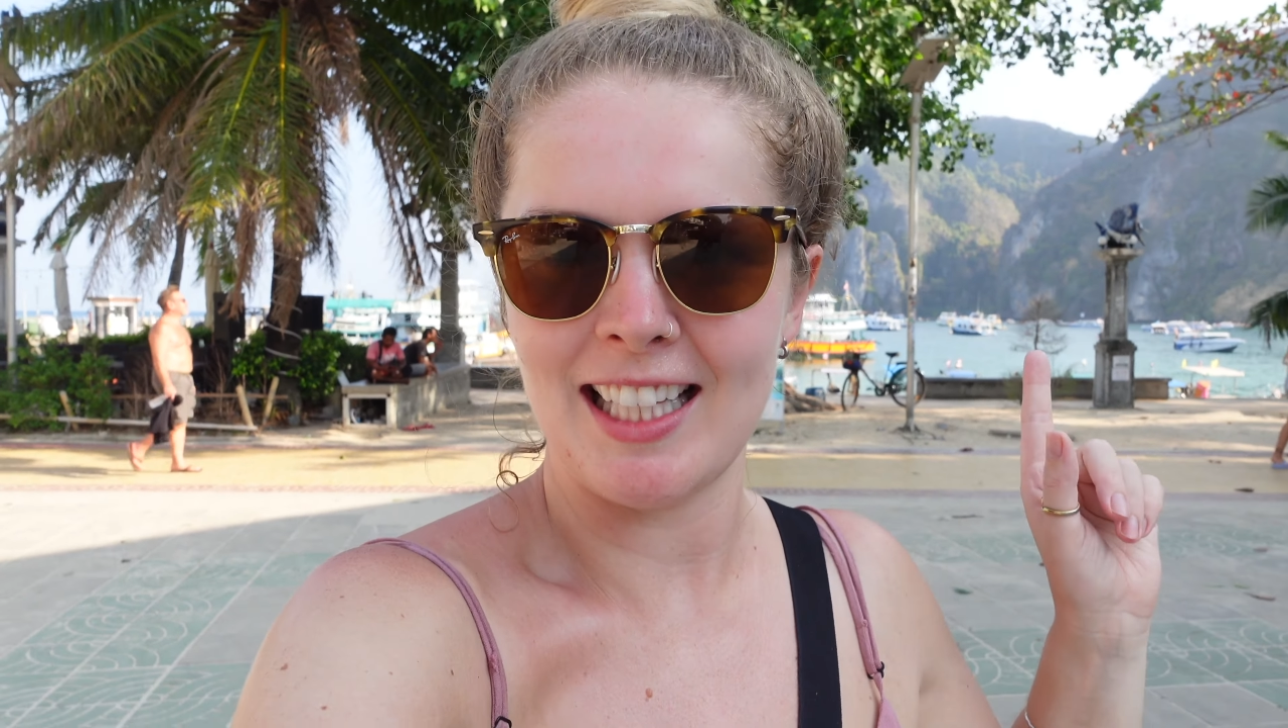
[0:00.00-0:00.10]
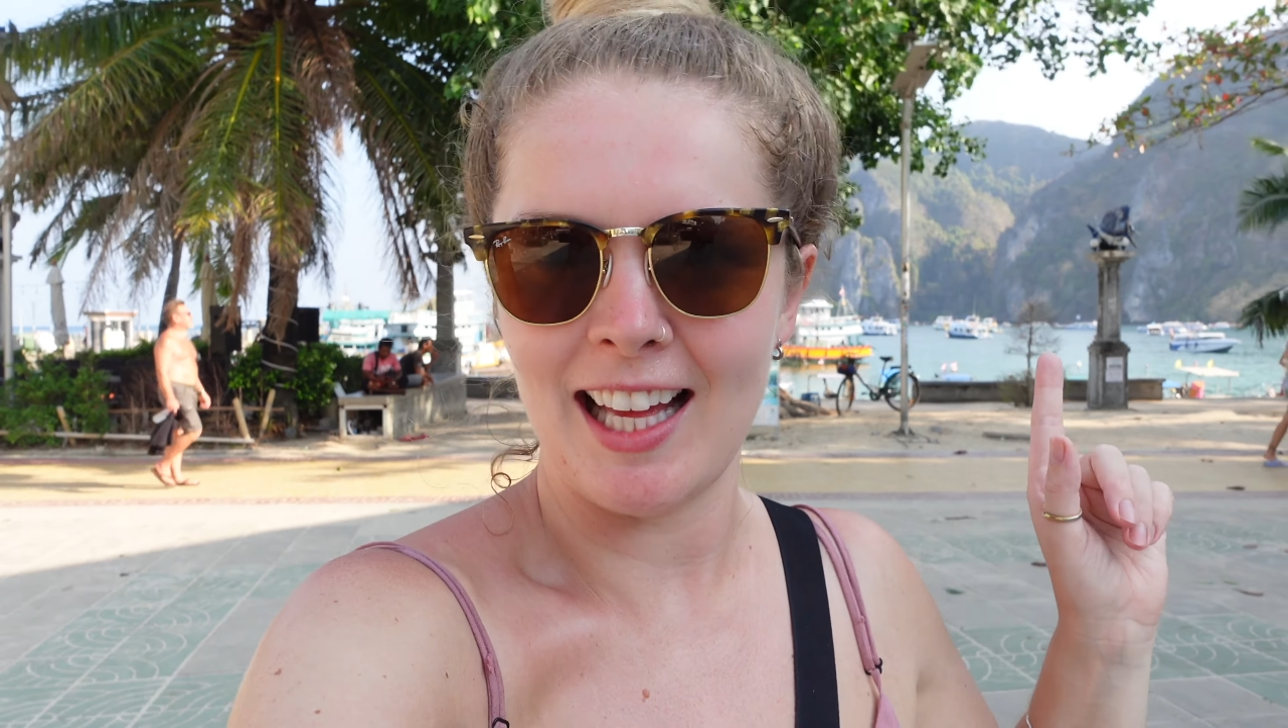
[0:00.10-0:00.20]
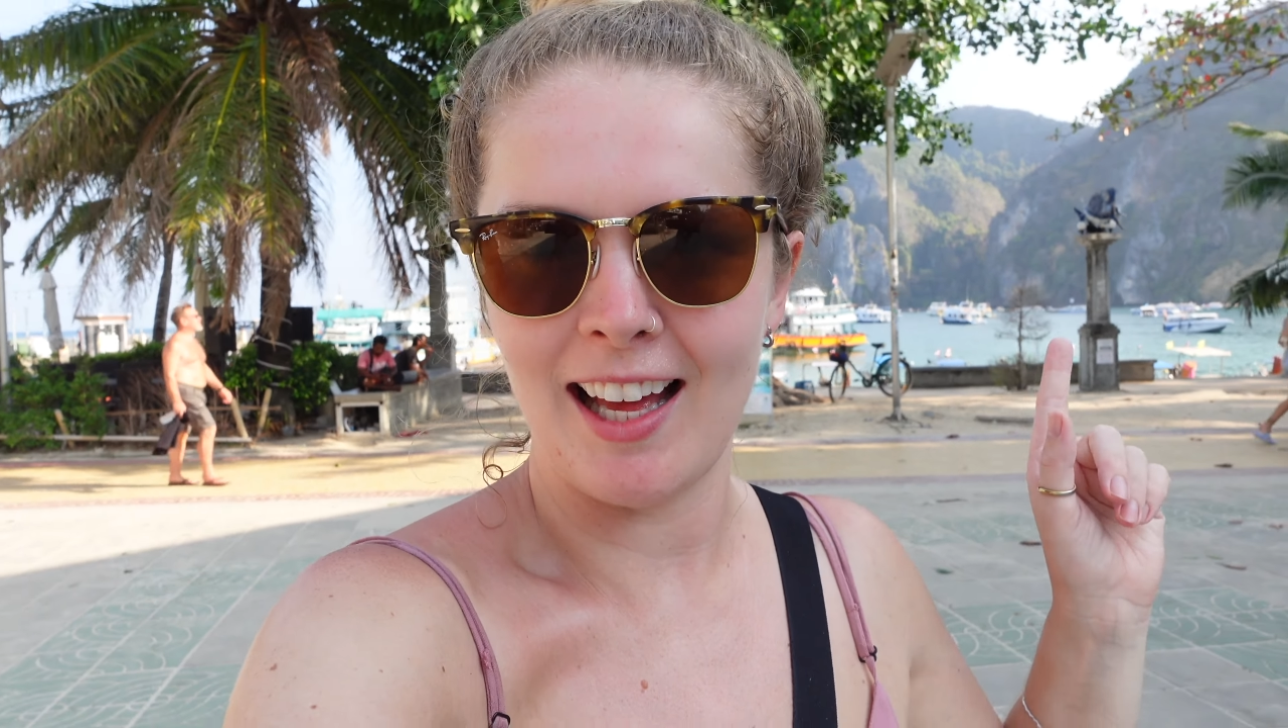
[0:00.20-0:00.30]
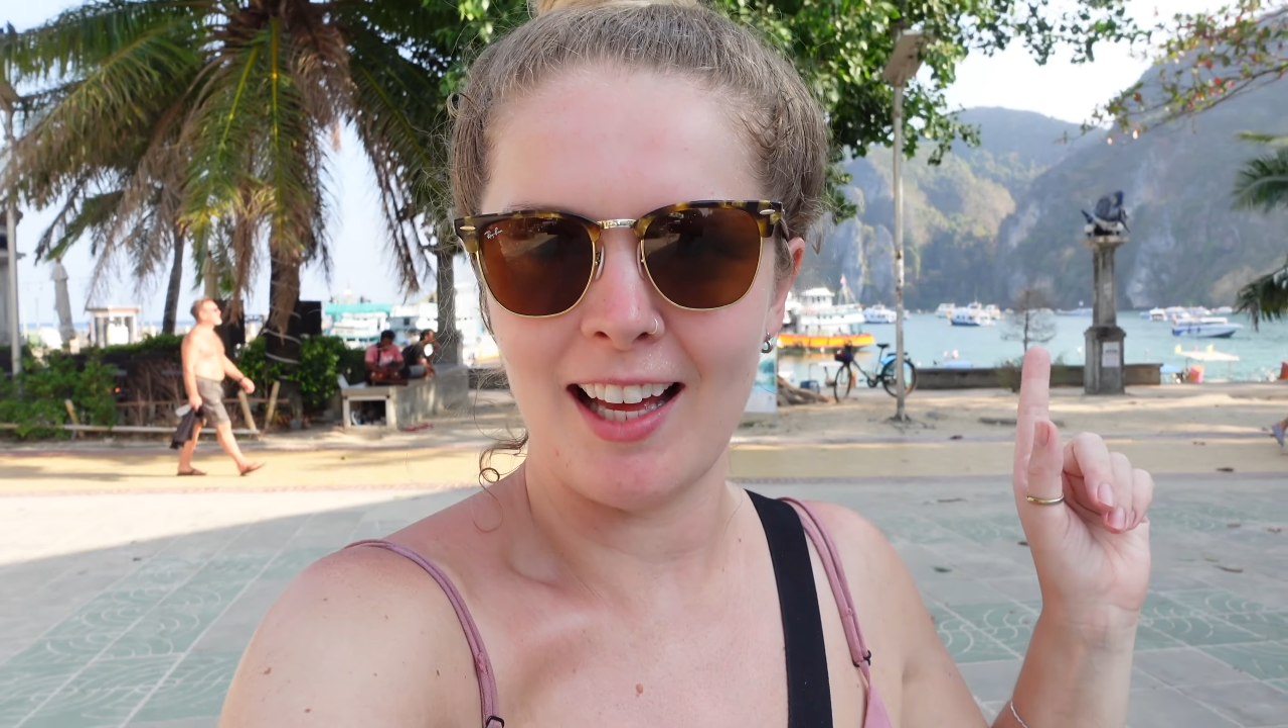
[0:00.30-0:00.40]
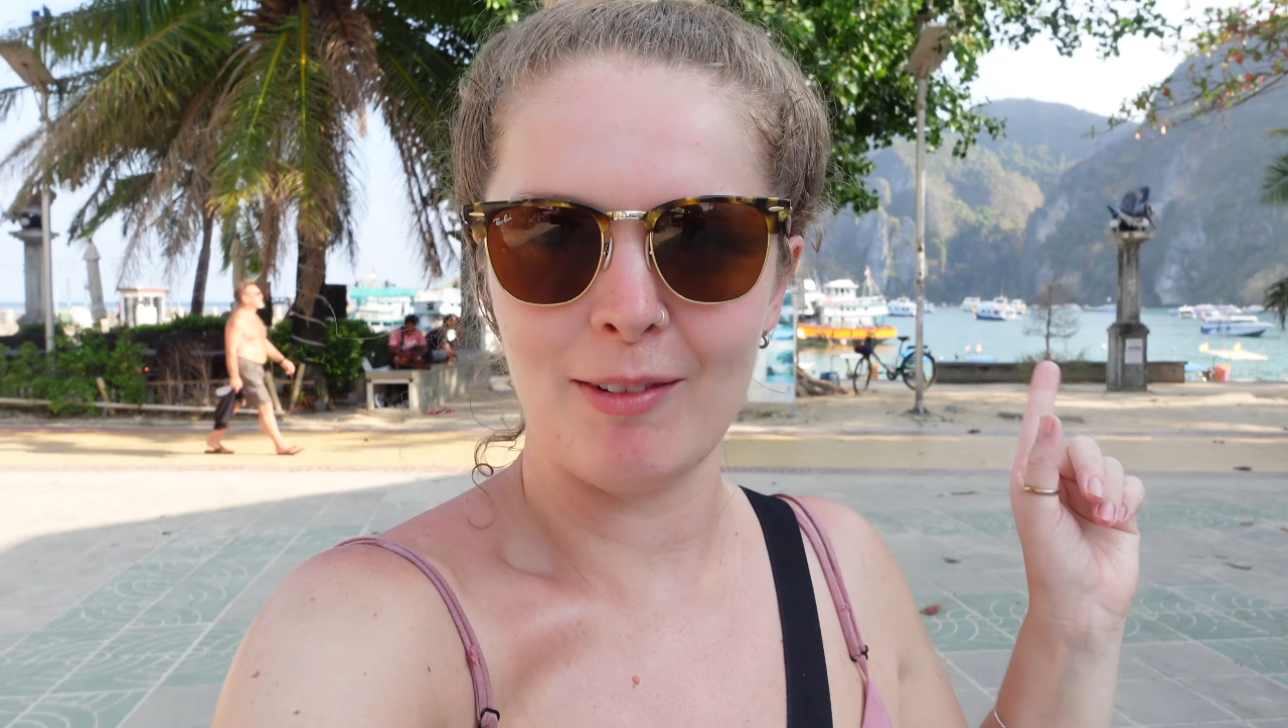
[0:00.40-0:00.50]

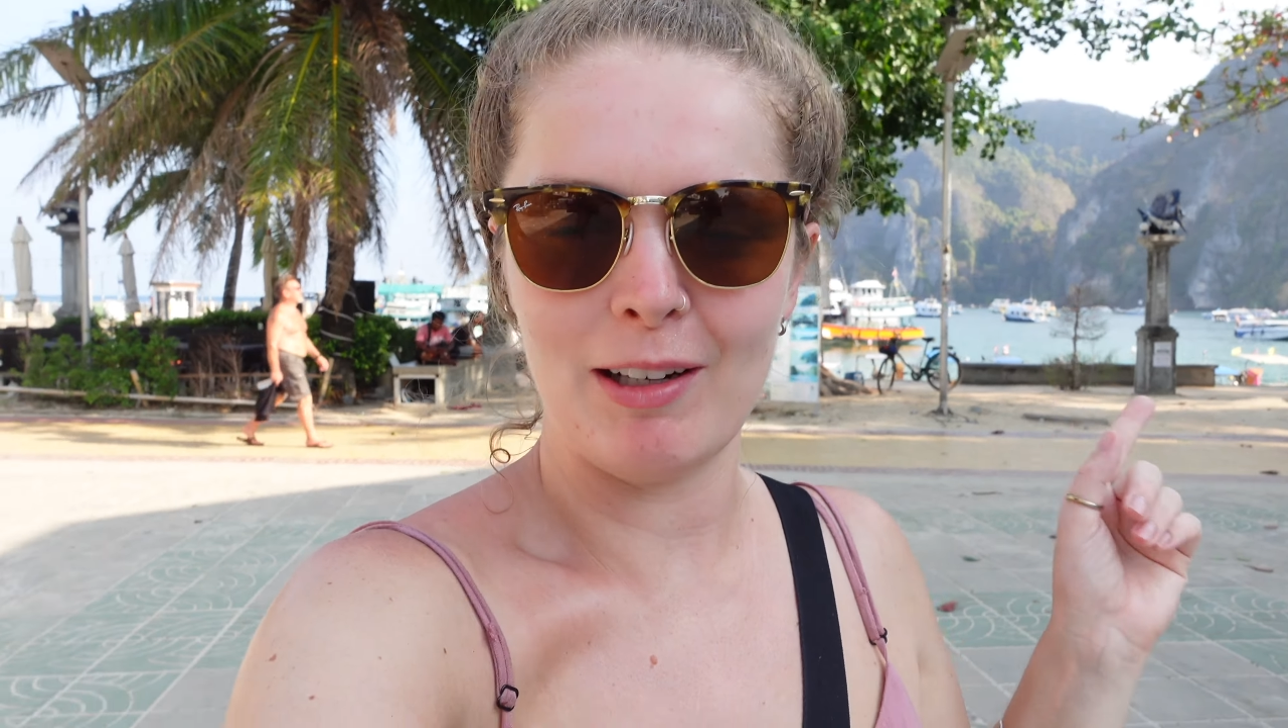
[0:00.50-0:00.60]
there,